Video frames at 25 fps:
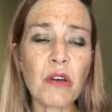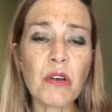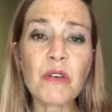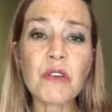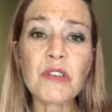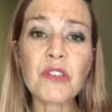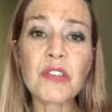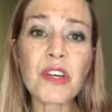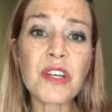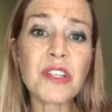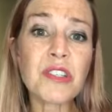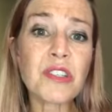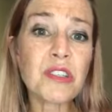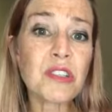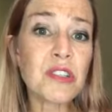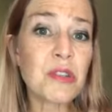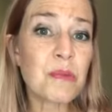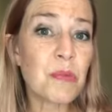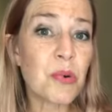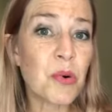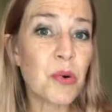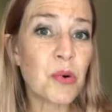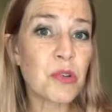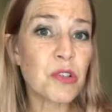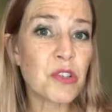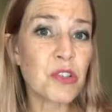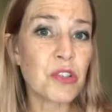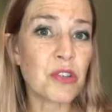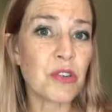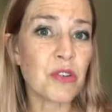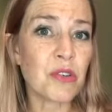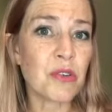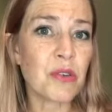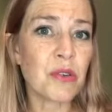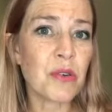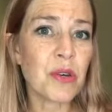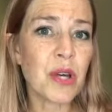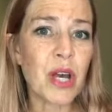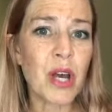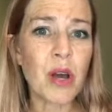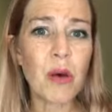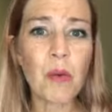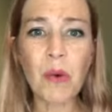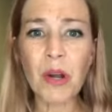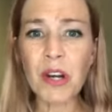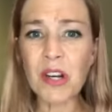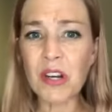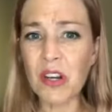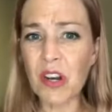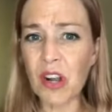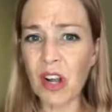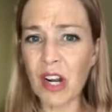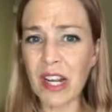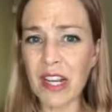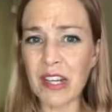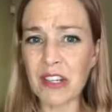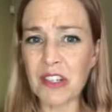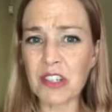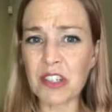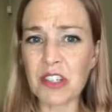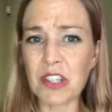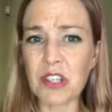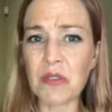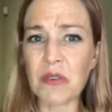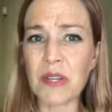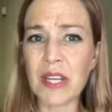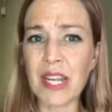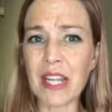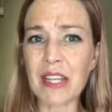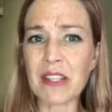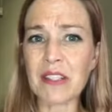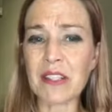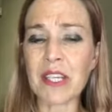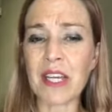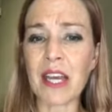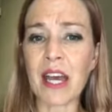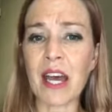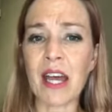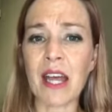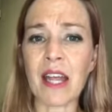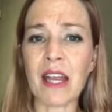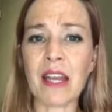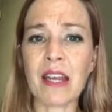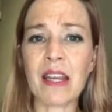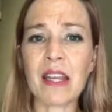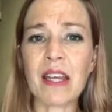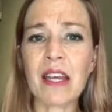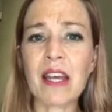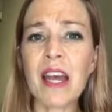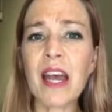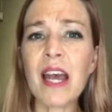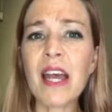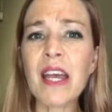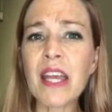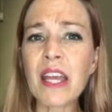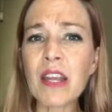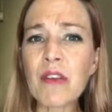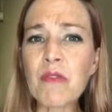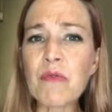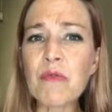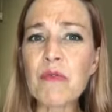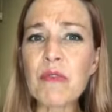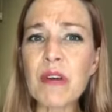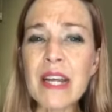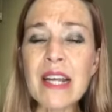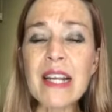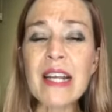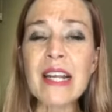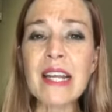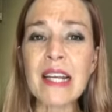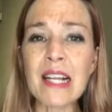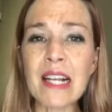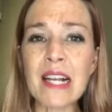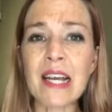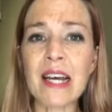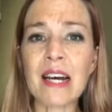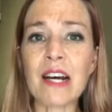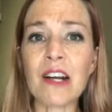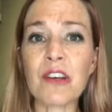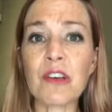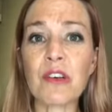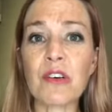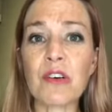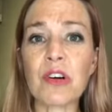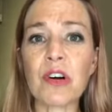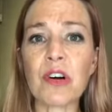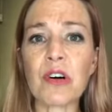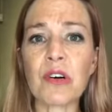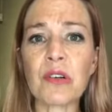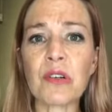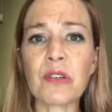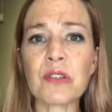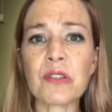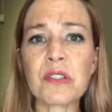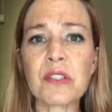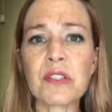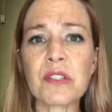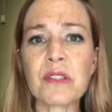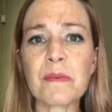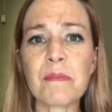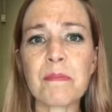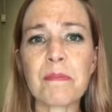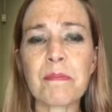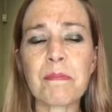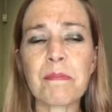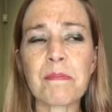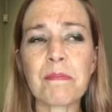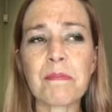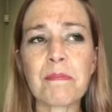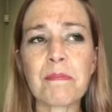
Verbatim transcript: Who's going to support you? What knowledge do you need to gain? Get really clear on your goals.